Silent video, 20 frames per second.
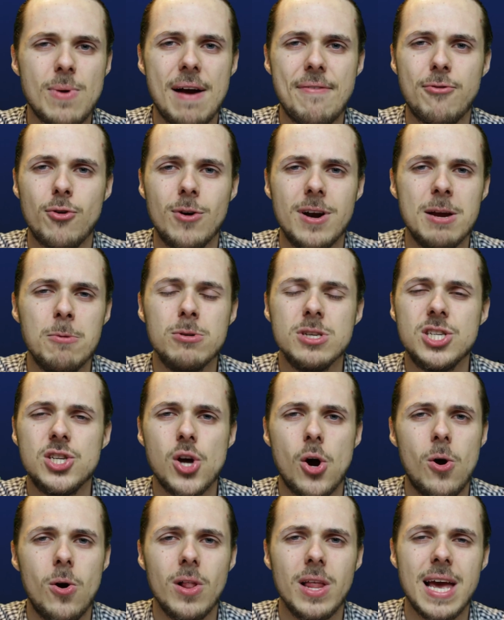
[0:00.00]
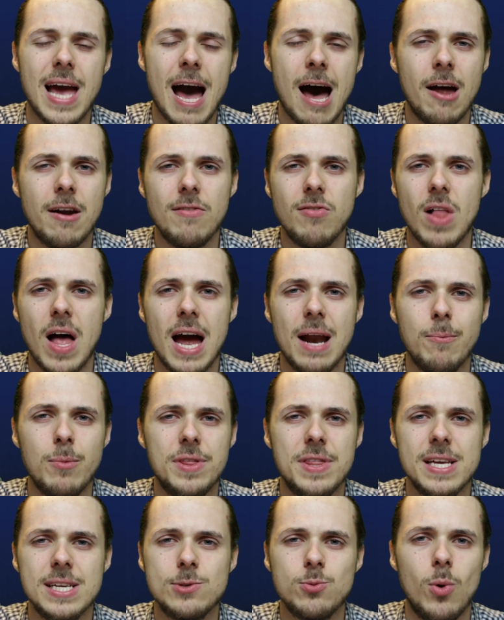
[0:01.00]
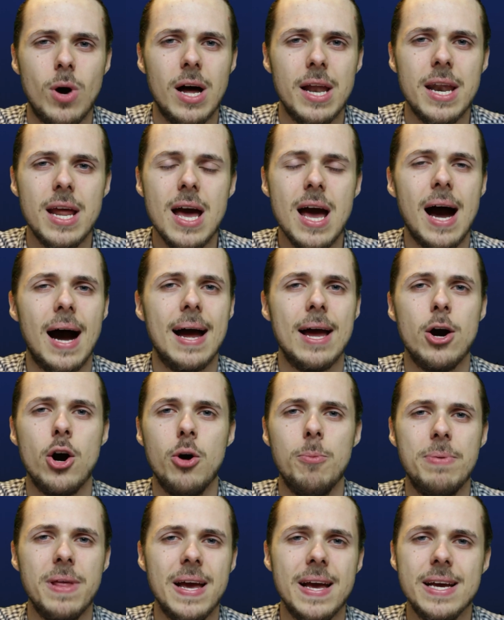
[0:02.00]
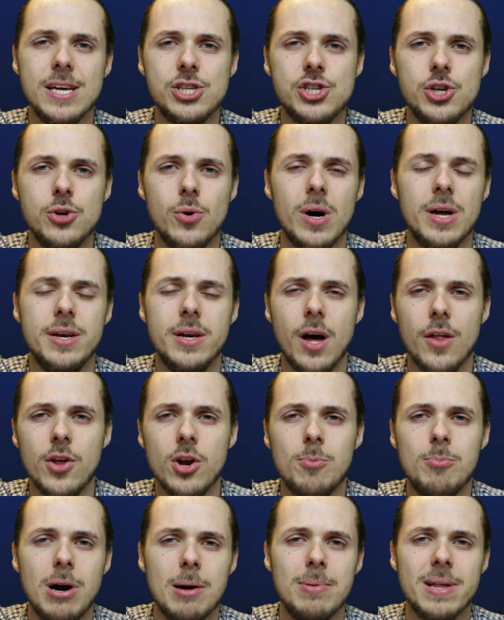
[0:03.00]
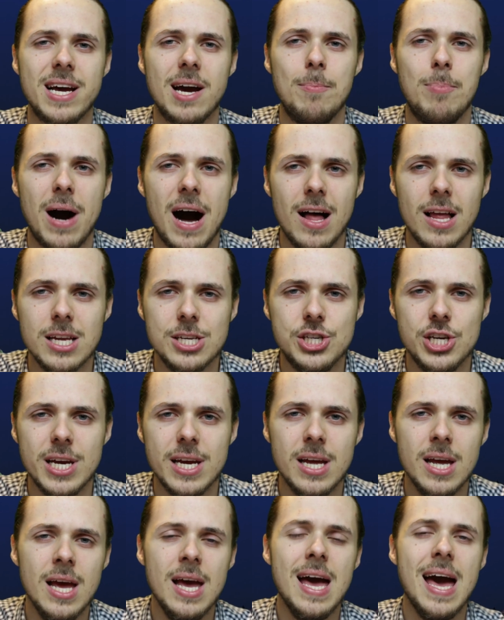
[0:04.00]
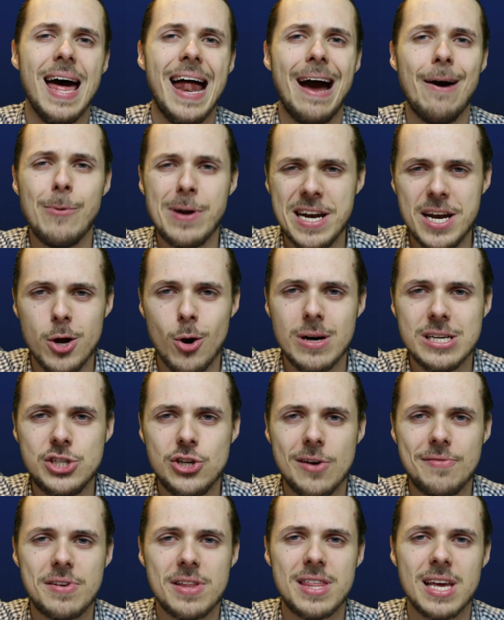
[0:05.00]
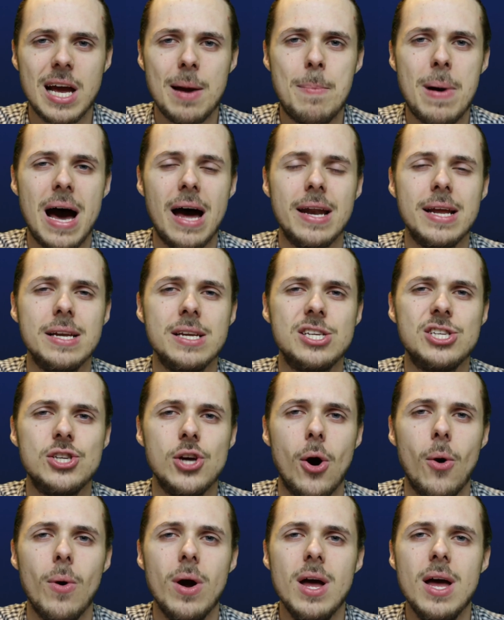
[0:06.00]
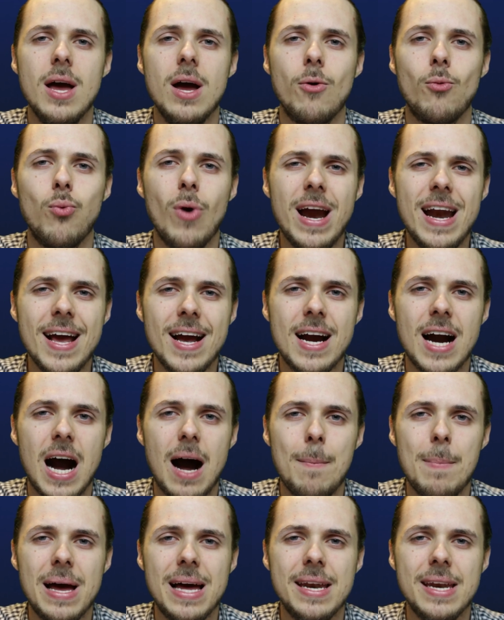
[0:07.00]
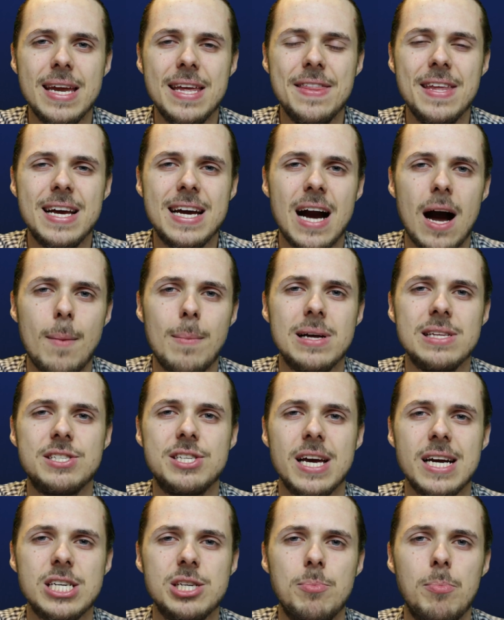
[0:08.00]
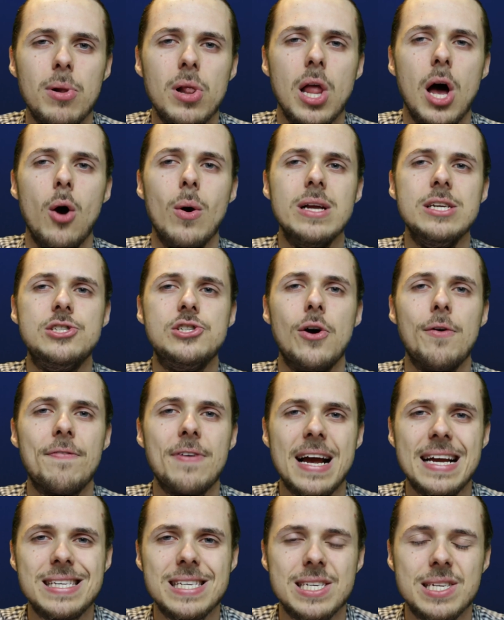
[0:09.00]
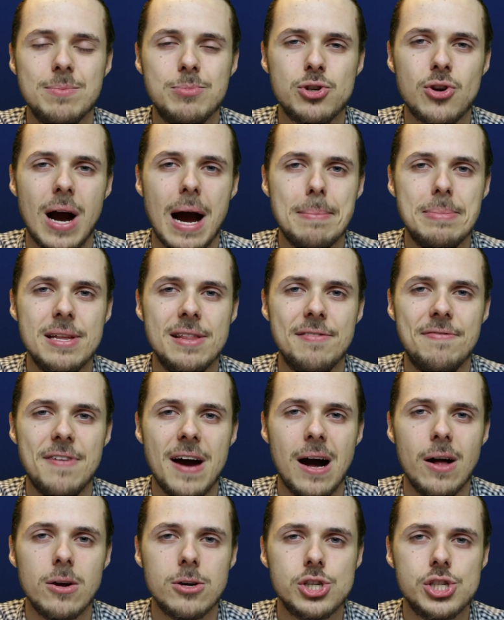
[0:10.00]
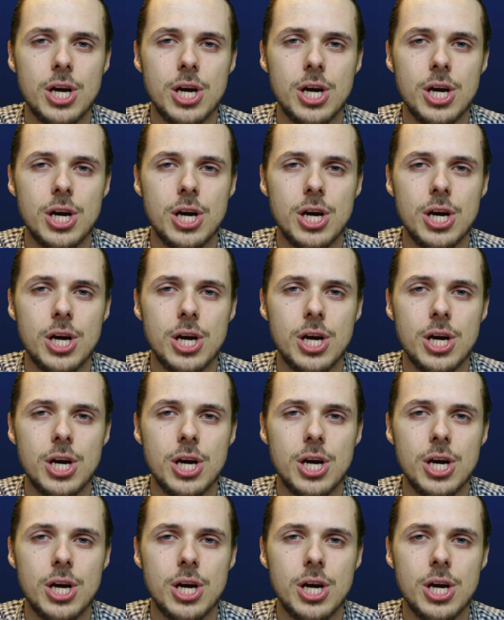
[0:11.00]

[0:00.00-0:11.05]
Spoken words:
referee was totally out of line with this one. I hope they issue another public apology. I want to know what you have to think about it. So write a comment in the comment section below, and don't forget to subscribe to The Fowler